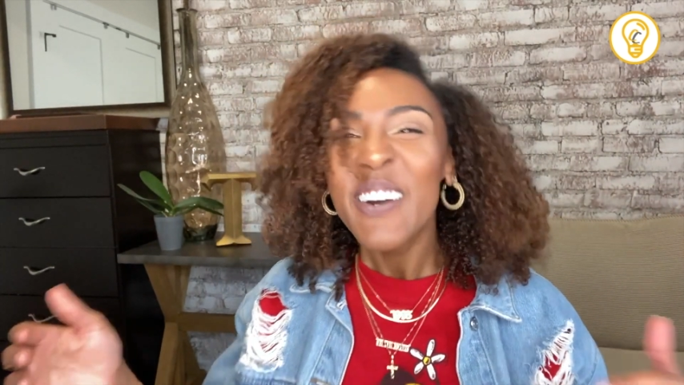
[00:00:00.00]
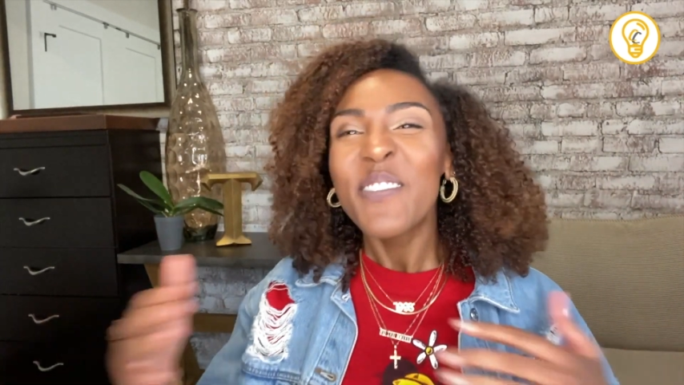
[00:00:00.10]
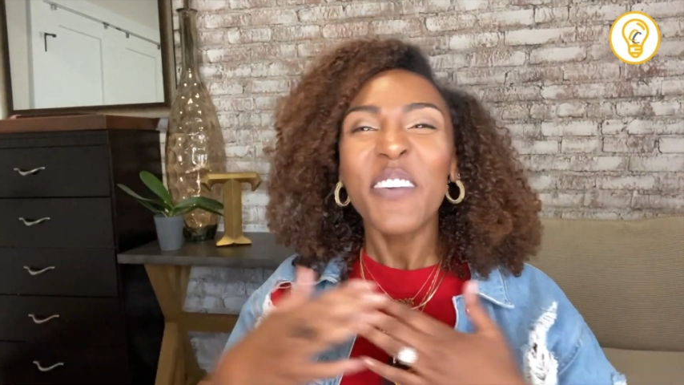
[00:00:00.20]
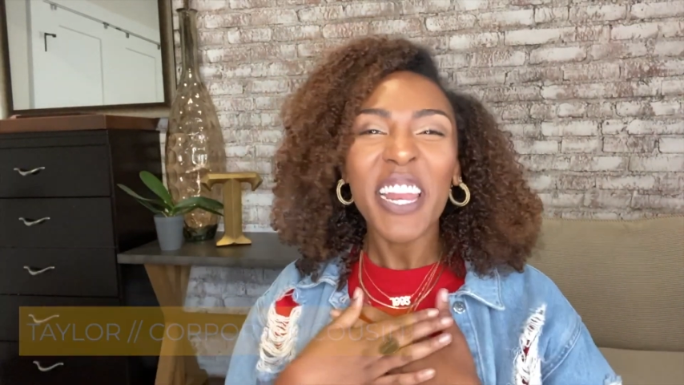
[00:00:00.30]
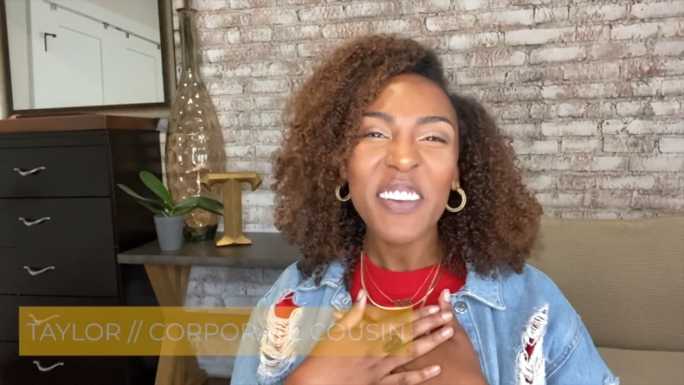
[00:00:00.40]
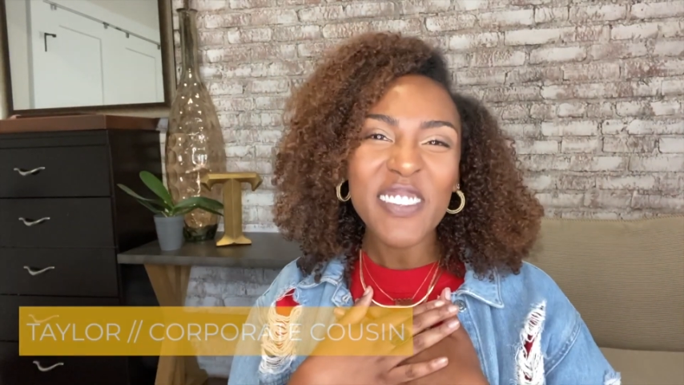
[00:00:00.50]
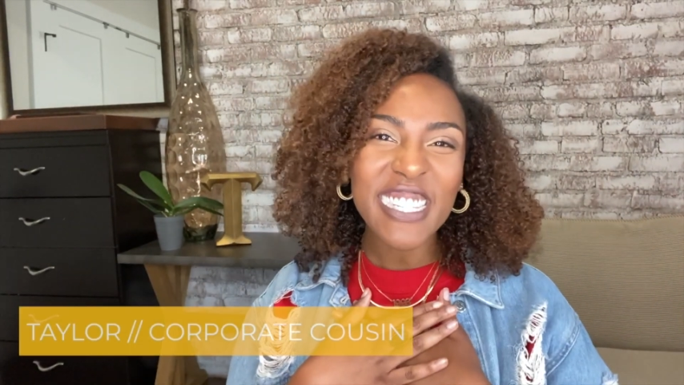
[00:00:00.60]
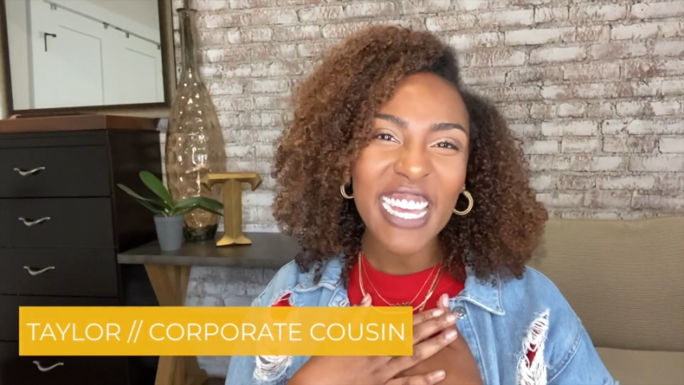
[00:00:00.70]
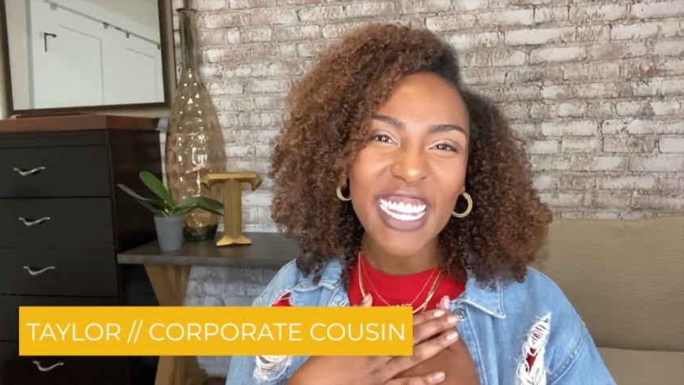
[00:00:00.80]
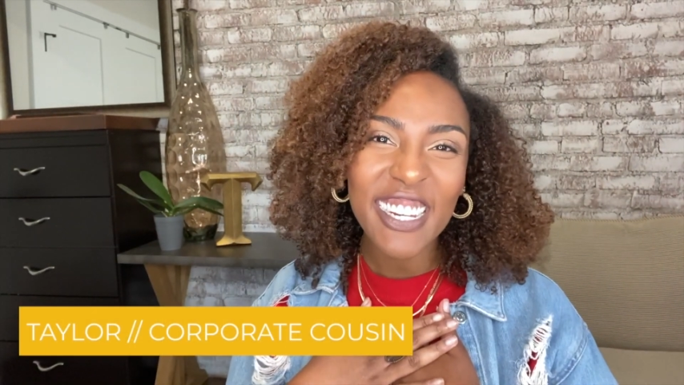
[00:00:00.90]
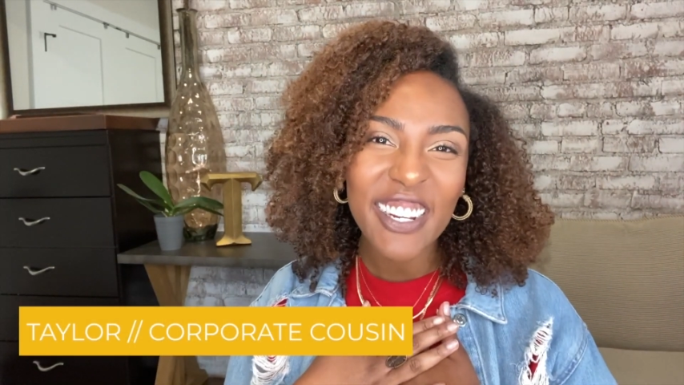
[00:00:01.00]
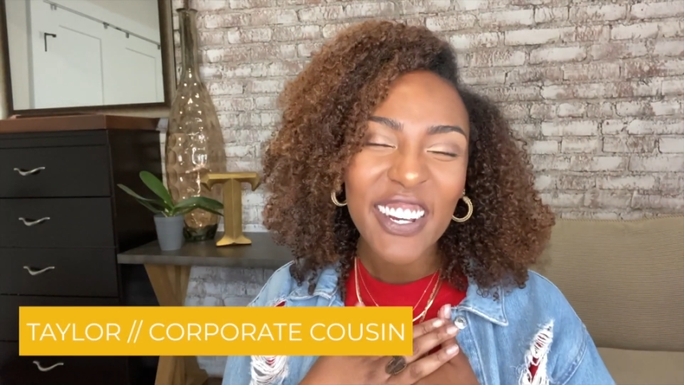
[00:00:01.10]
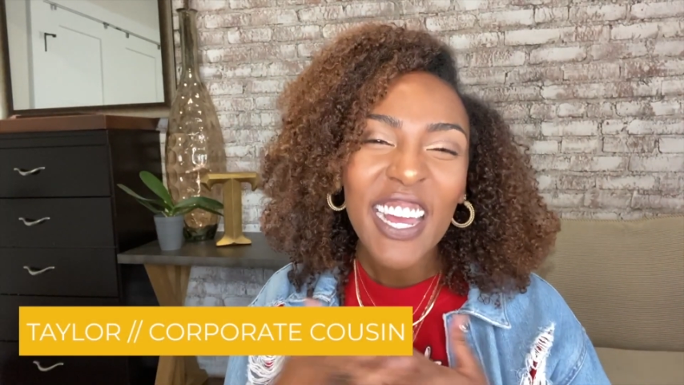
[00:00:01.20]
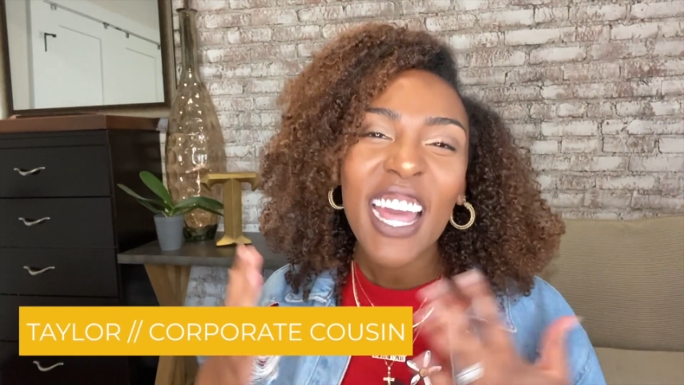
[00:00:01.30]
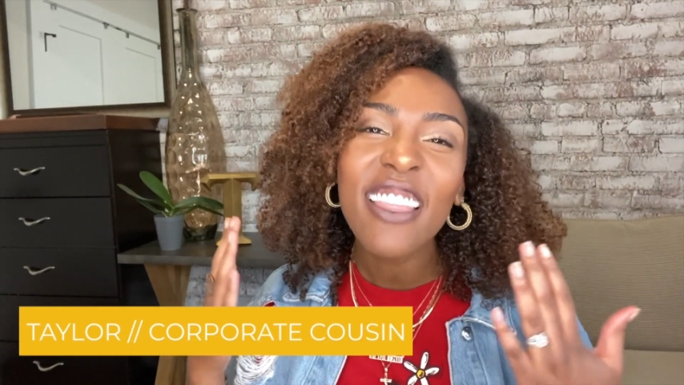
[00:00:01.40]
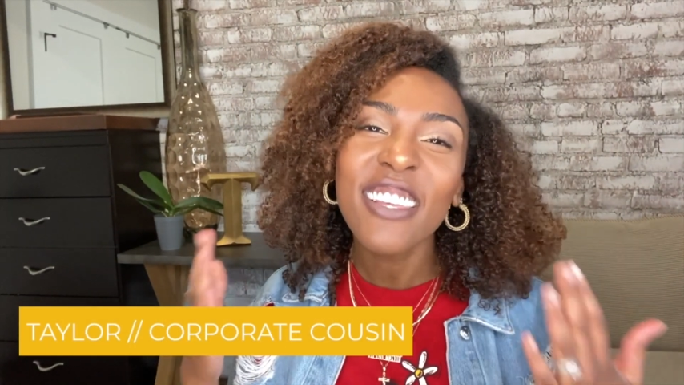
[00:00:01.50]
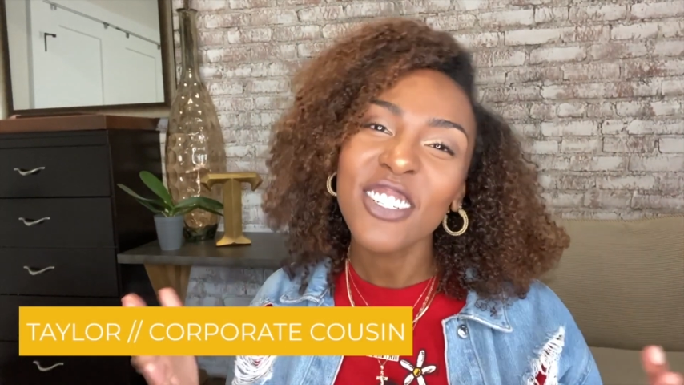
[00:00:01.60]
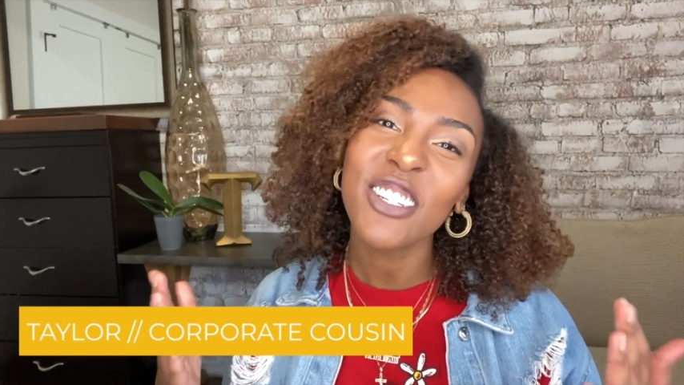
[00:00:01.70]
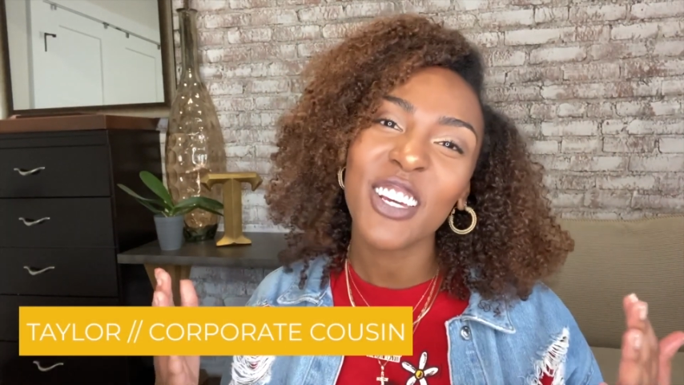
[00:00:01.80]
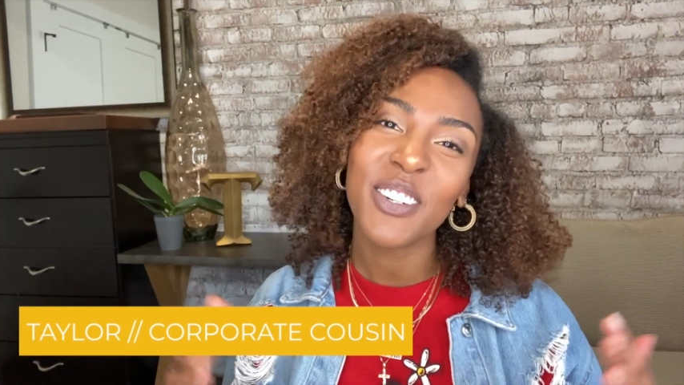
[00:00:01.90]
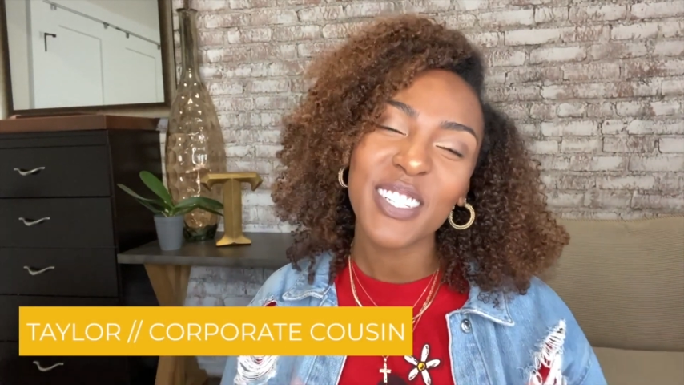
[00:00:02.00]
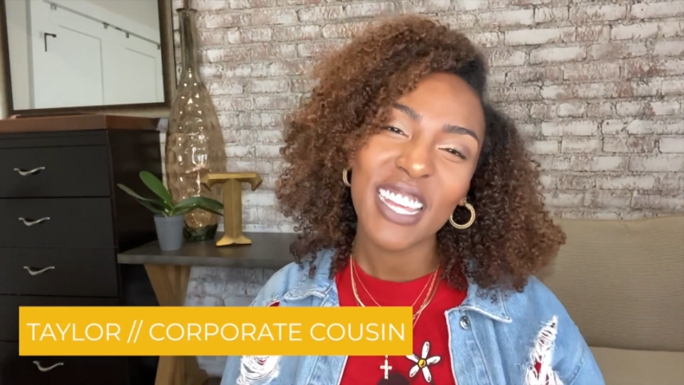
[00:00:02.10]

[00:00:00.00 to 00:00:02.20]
My name is Taylor, and this channel is